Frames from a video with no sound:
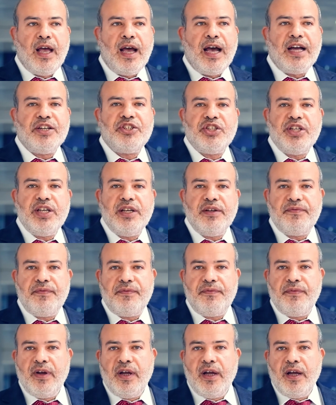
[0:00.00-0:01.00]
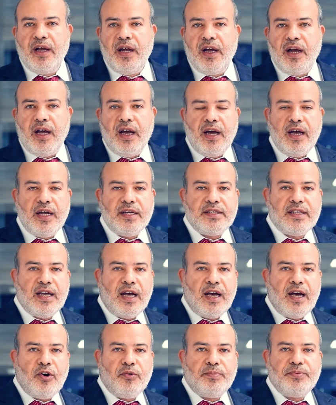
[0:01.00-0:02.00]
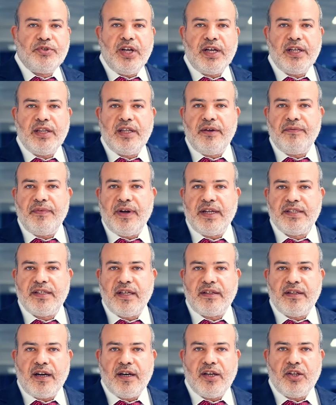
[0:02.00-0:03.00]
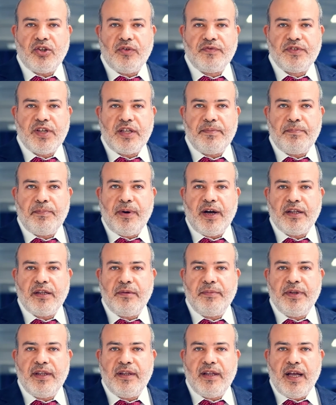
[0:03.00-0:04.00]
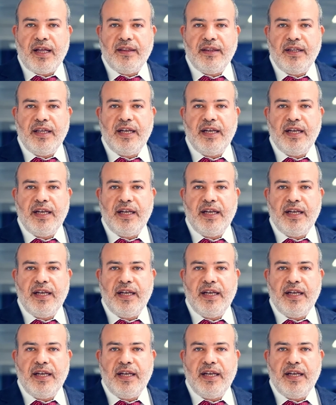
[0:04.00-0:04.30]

achieve the objective and the target of the department, and